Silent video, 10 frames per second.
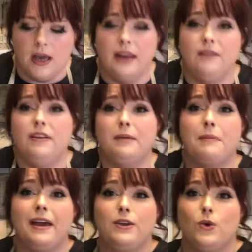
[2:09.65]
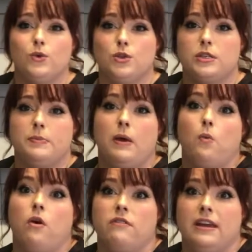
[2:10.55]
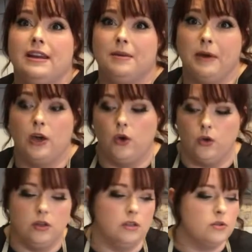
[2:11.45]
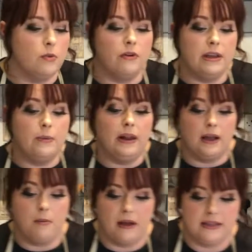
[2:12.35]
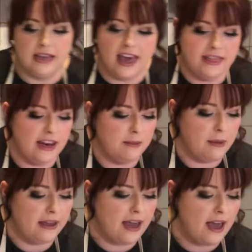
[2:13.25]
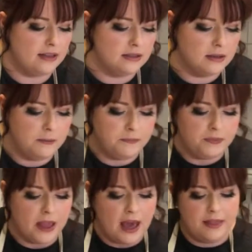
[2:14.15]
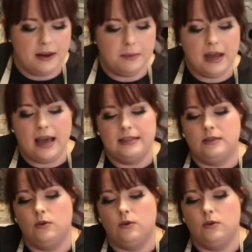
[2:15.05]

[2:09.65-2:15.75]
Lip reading: And if like mine, yours looks a bit worrying and a bit curdled, don't worry, it will come back together like mine has. And then I'm going to add